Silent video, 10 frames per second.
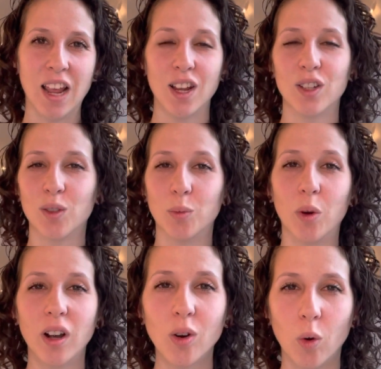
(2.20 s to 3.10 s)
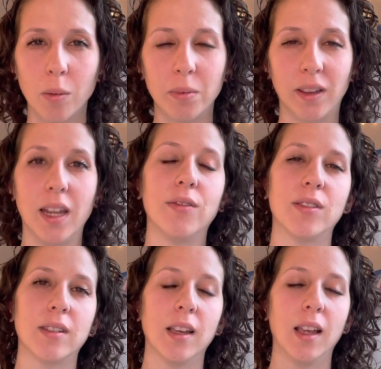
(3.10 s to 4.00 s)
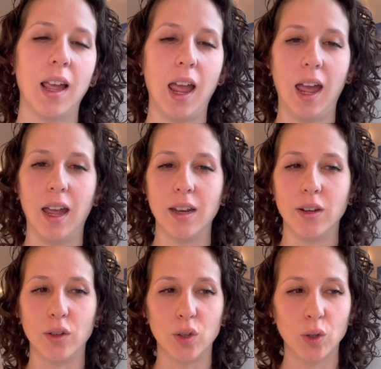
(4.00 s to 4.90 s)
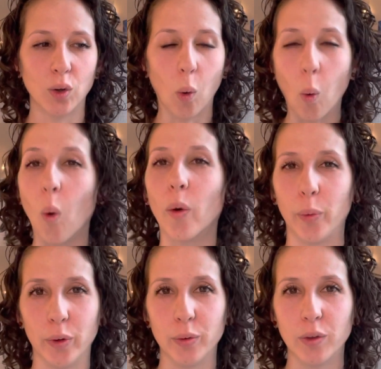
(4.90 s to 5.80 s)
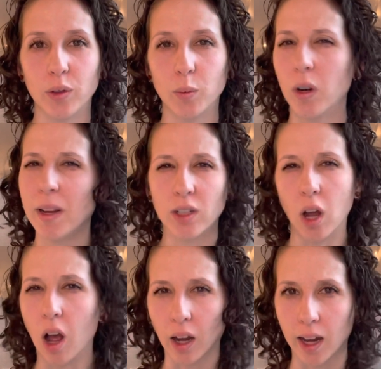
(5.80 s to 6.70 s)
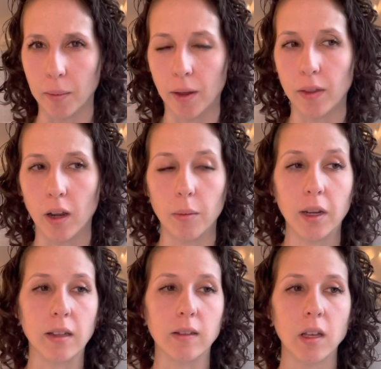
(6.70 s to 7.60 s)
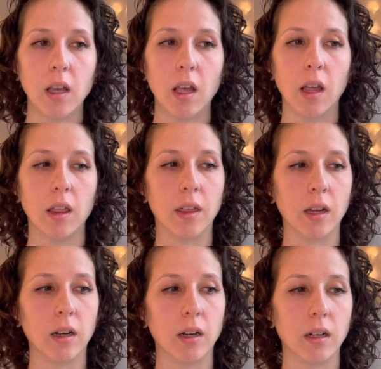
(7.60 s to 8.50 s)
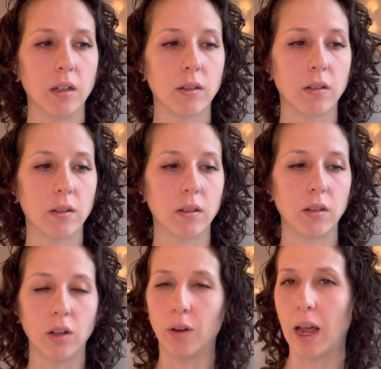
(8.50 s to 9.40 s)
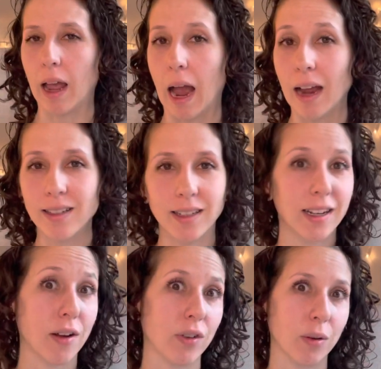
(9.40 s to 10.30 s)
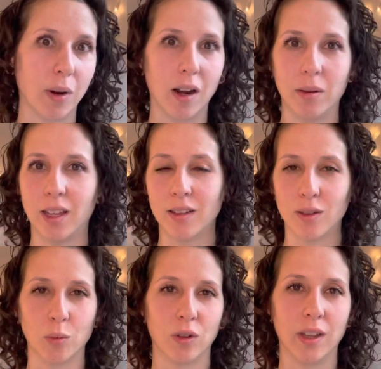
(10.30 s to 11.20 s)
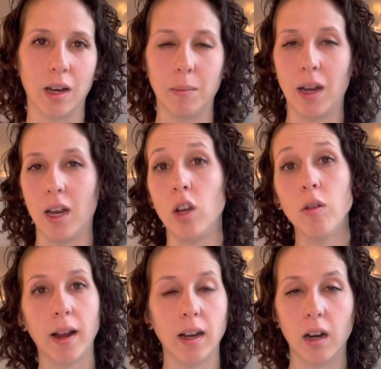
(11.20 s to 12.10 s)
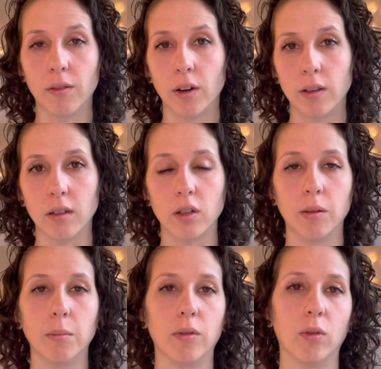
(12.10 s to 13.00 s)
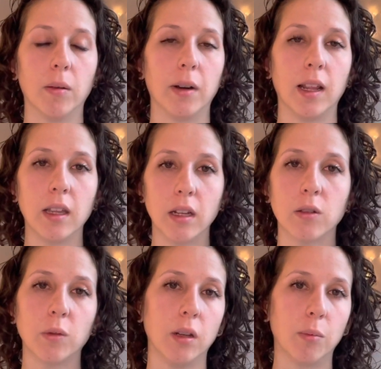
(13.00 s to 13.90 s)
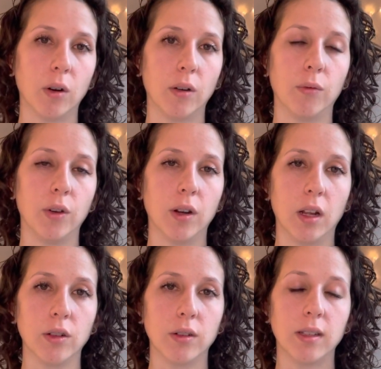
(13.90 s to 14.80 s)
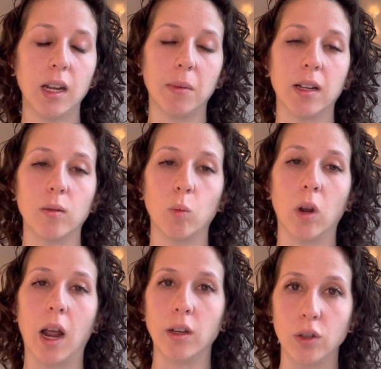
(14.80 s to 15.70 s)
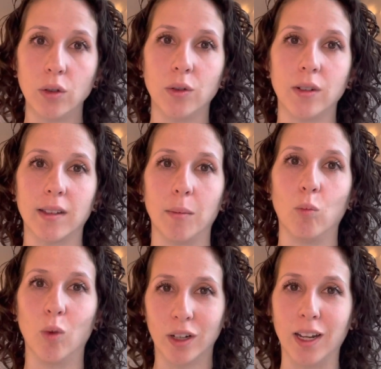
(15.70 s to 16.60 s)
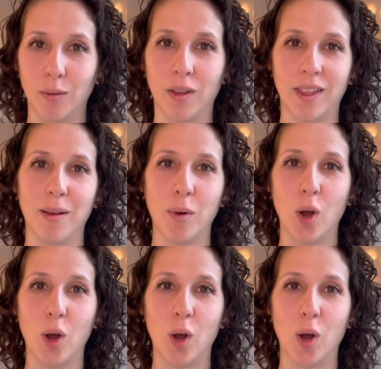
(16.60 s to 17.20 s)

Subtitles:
So what are core beliefs and core wounds? What am I talking about there? Because there's, I see it everywhere, but that's the world that I'm in. And you might not have heard that term before, but I think it's really important for you to understand, because what I do is I'm working with them